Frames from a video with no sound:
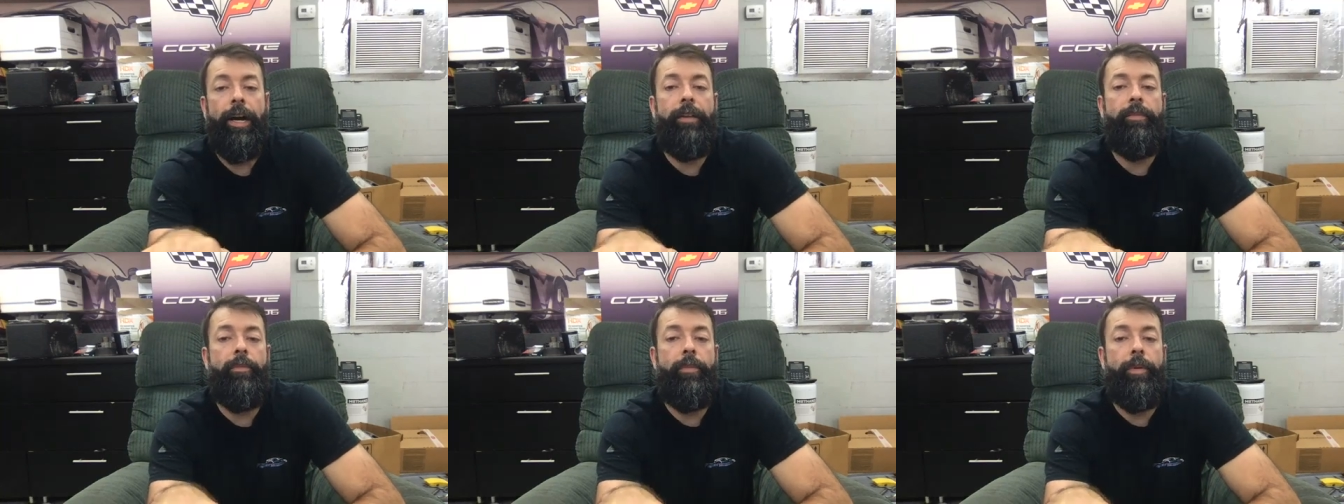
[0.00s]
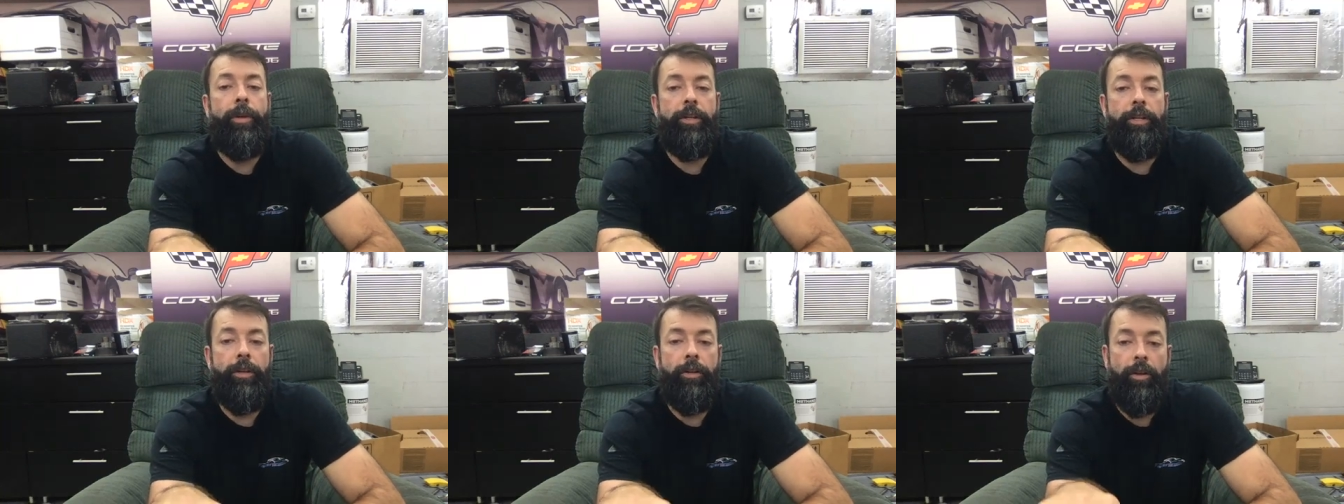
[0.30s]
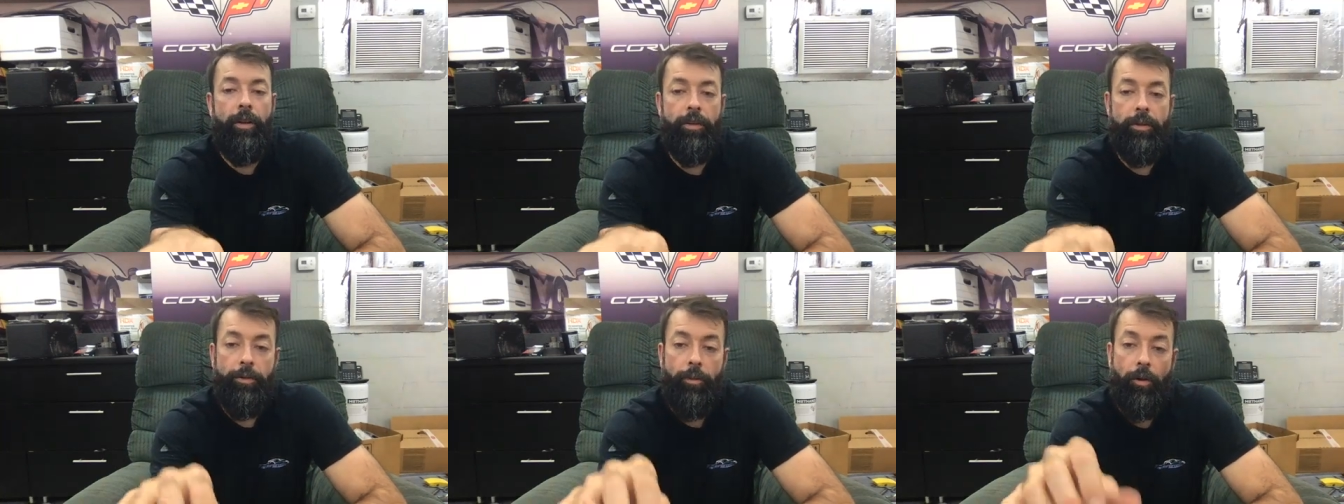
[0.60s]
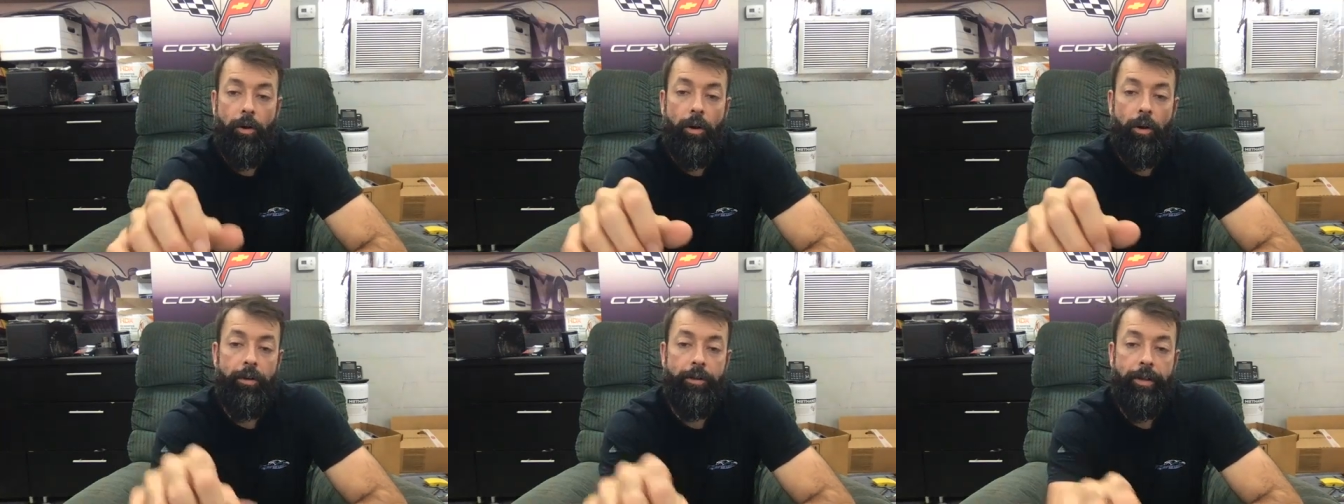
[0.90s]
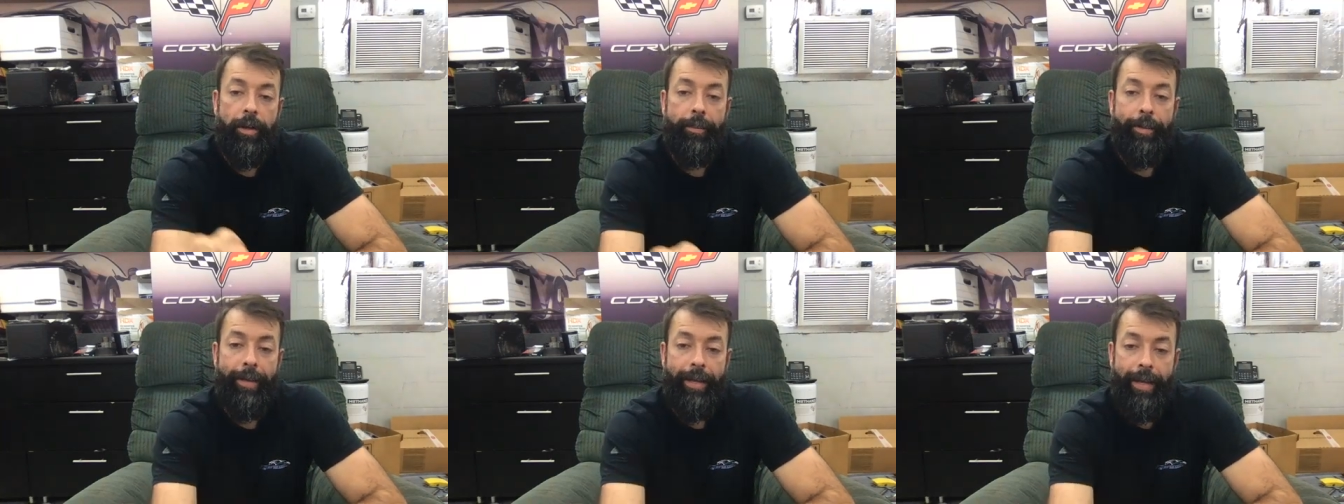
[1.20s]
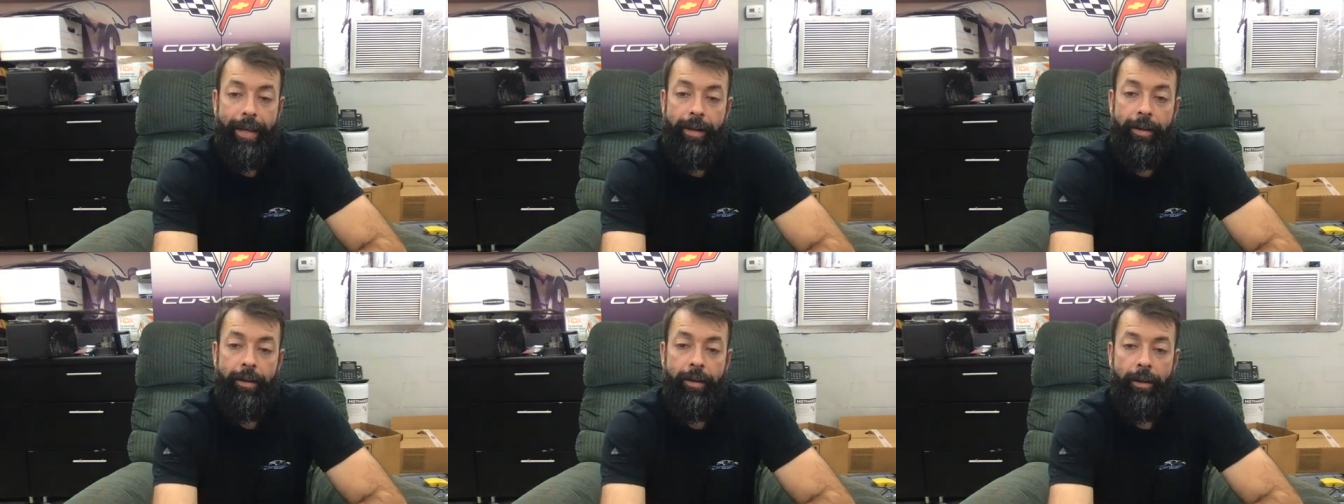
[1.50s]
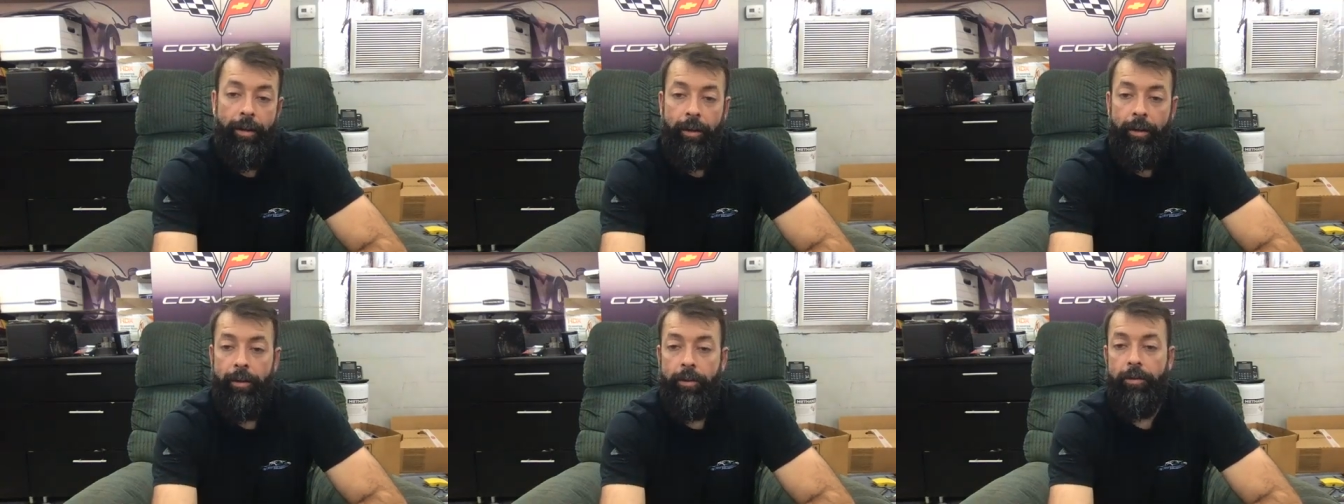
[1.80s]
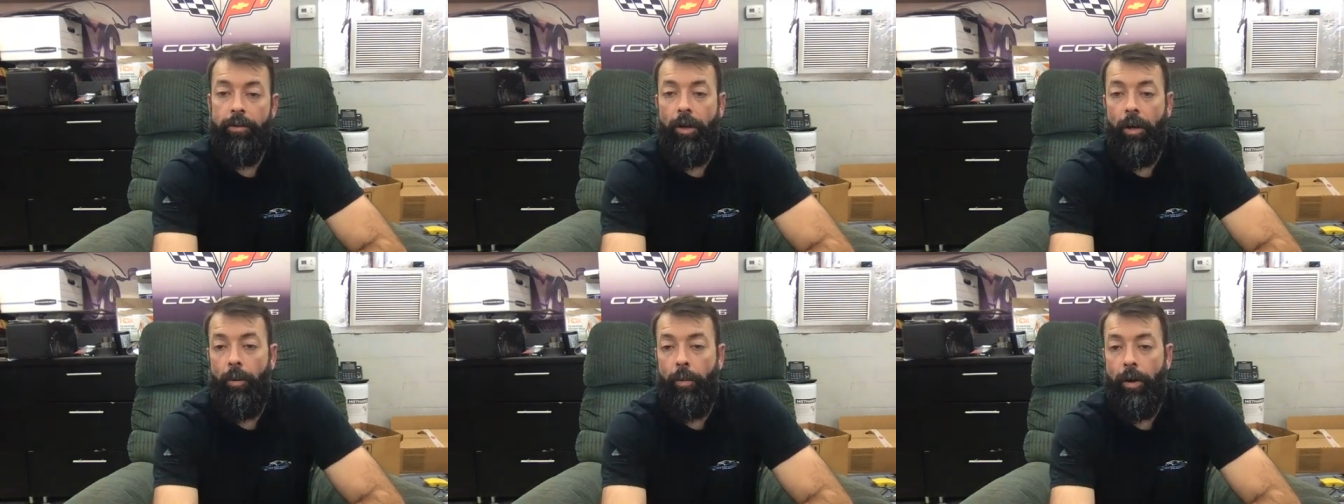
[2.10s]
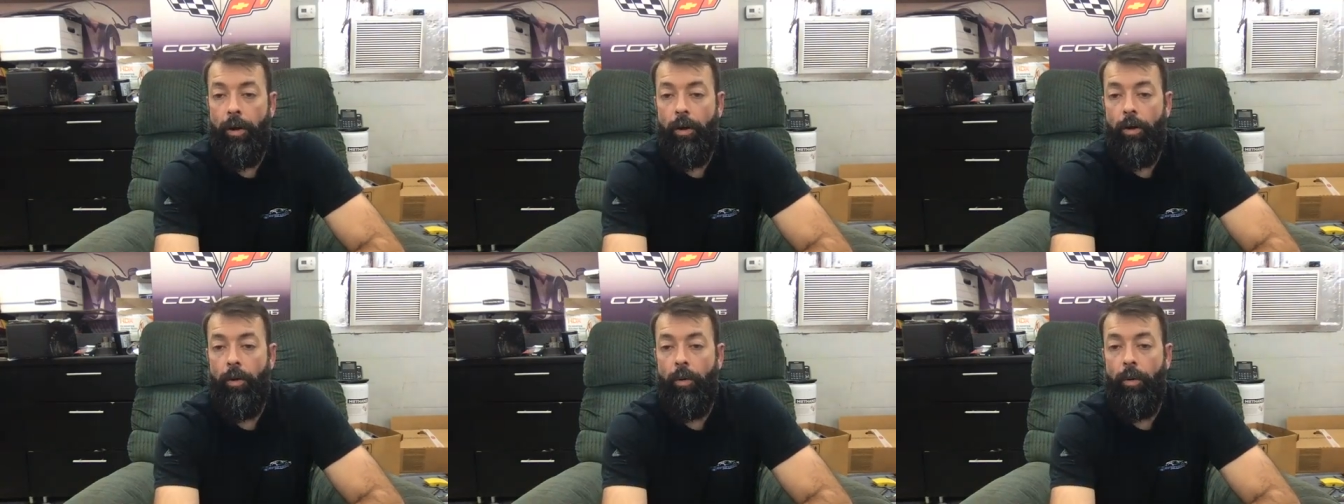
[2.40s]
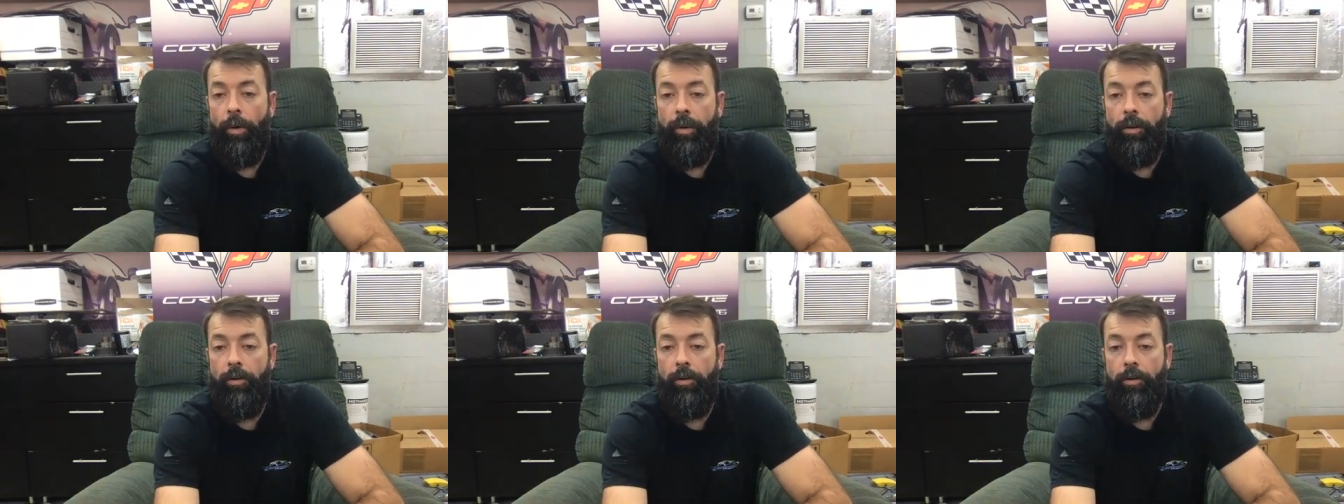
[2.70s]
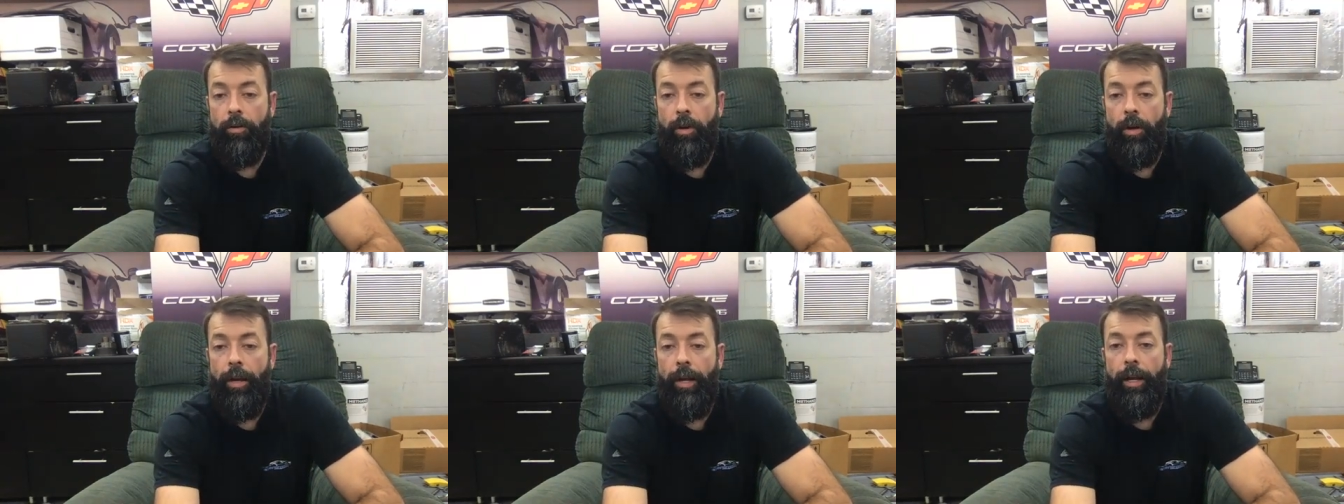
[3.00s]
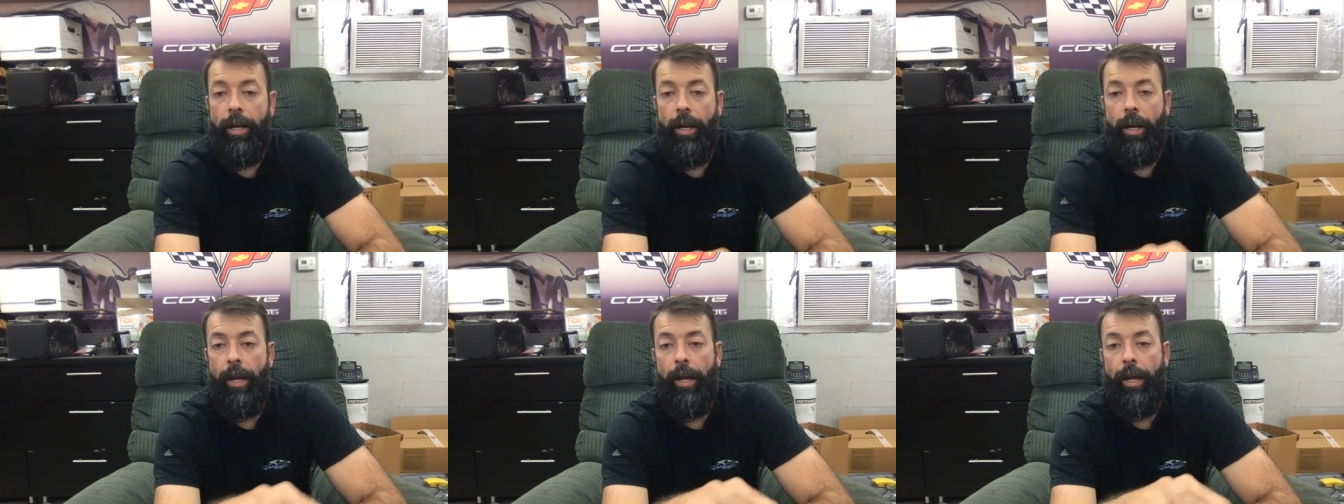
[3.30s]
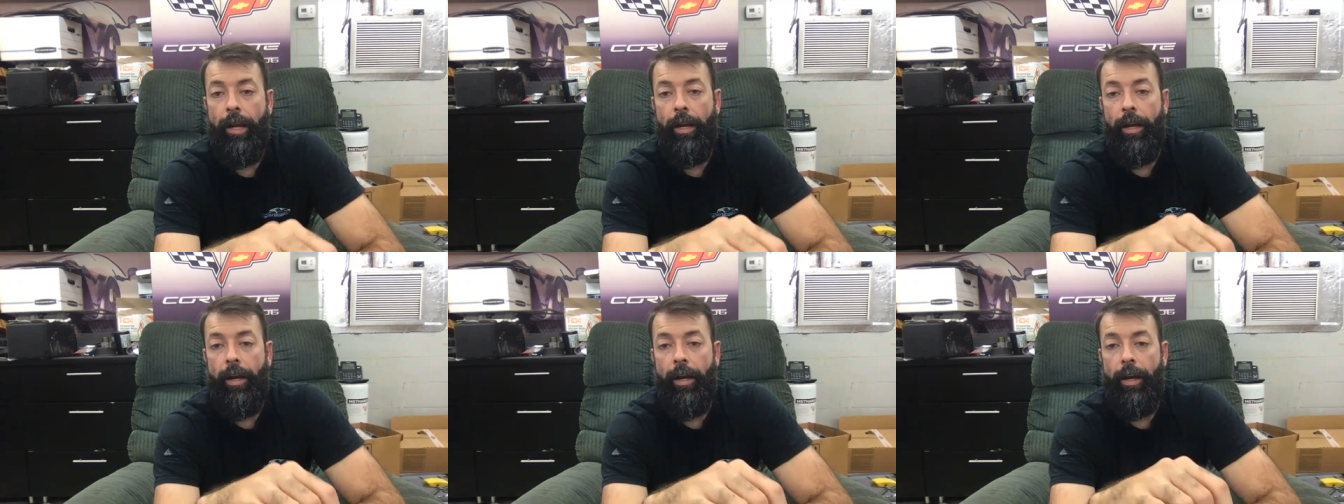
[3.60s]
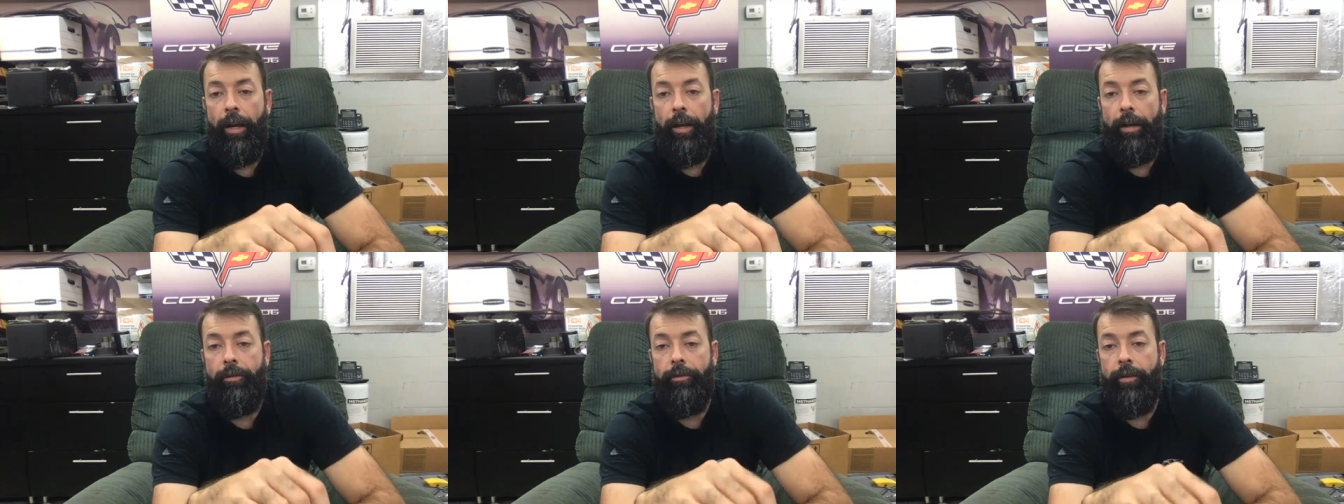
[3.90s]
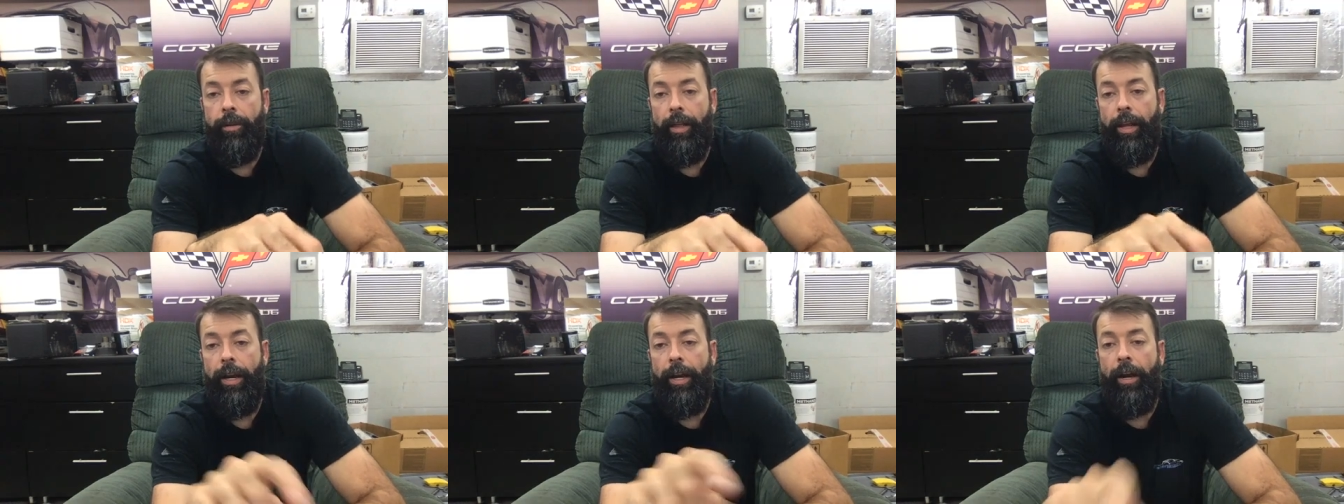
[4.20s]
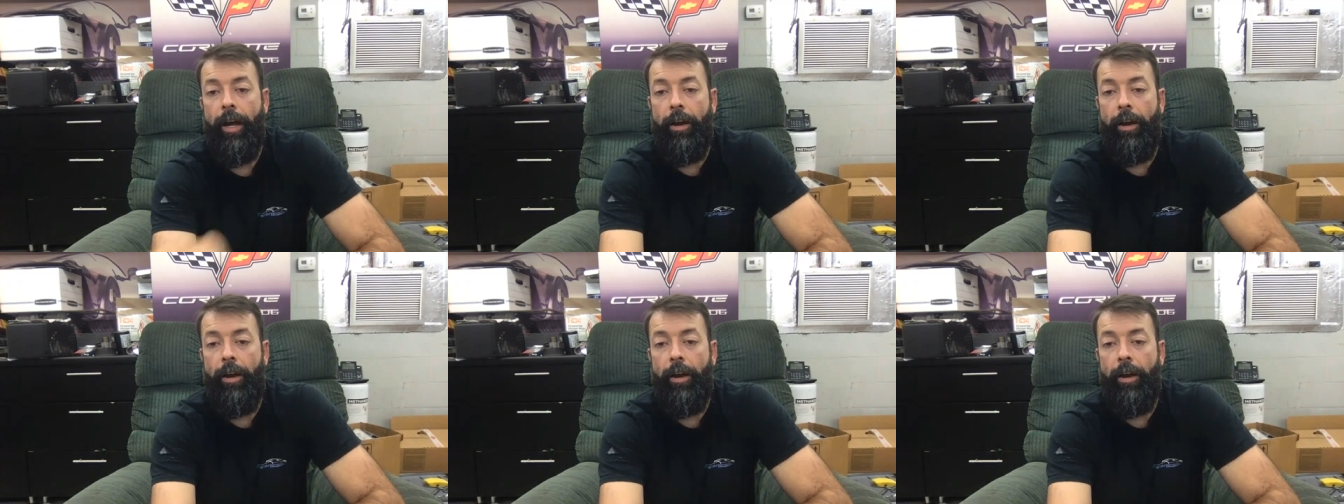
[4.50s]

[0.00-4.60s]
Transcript: Have a bunch of other customer cars coming in, so we are going to try and figure that out.